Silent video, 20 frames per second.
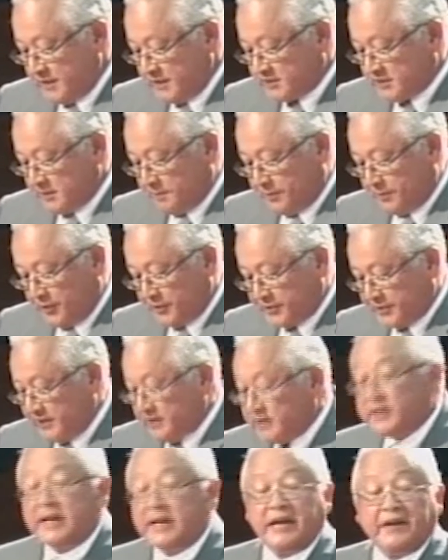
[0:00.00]
supporting
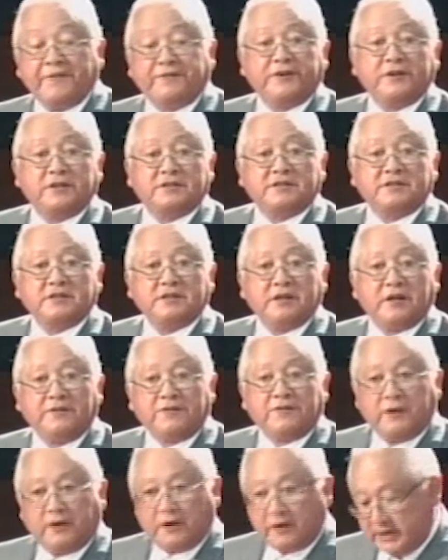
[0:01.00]
the efforts of
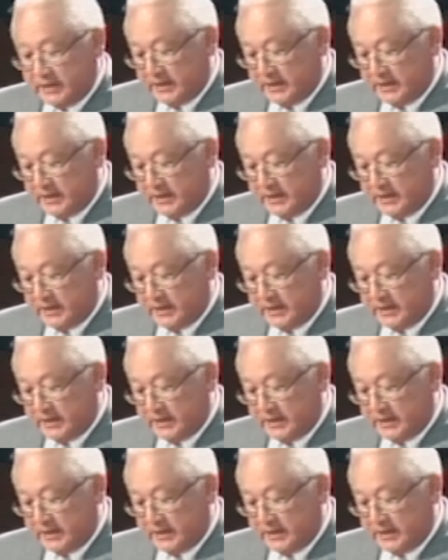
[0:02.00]
law